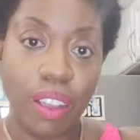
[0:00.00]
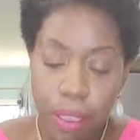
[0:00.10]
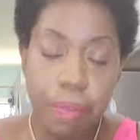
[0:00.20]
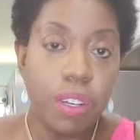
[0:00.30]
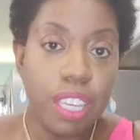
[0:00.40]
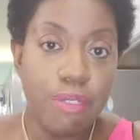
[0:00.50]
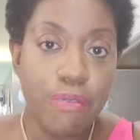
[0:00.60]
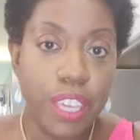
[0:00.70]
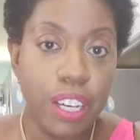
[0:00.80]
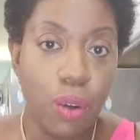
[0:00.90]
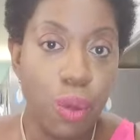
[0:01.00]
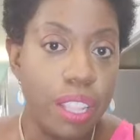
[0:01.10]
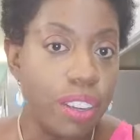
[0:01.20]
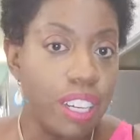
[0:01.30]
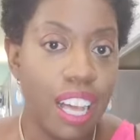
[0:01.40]
People can feel
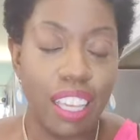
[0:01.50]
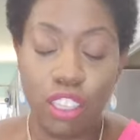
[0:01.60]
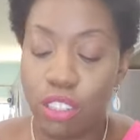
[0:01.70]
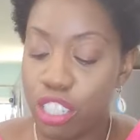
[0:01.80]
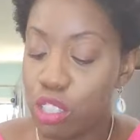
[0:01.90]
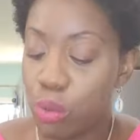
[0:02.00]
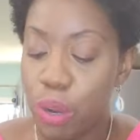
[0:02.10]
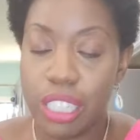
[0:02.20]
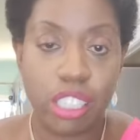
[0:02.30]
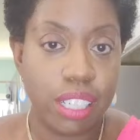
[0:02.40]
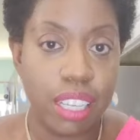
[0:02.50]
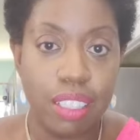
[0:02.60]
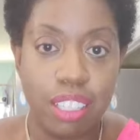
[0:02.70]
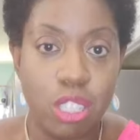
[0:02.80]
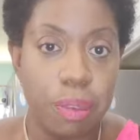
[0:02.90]
whether or not you just rushed
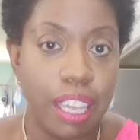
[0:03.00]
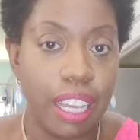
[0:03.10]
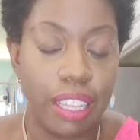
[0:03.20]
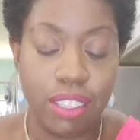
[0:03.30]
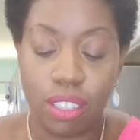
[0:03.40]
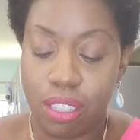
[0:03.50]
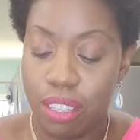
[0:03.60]
it just because,